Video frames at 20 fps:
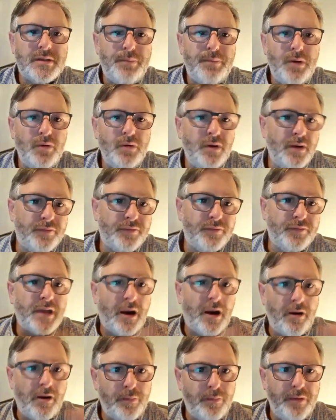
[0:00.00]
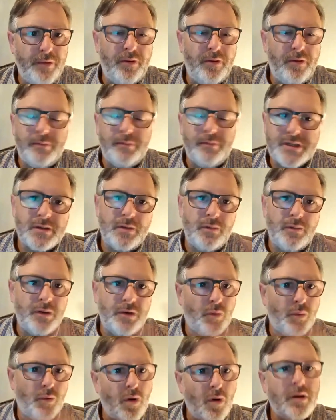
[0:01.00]
beauty of the therapy room is you're
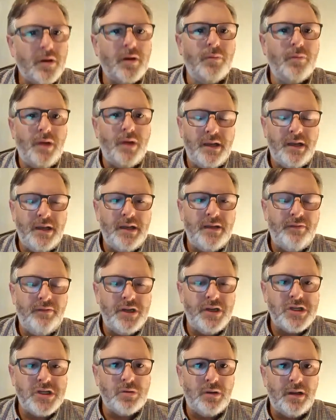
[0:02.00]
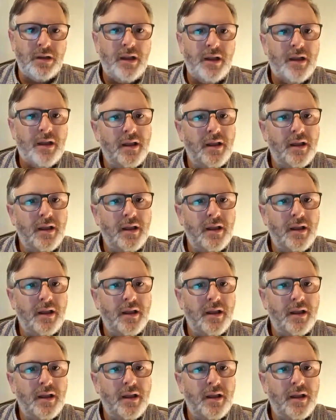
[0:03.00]
working with an individual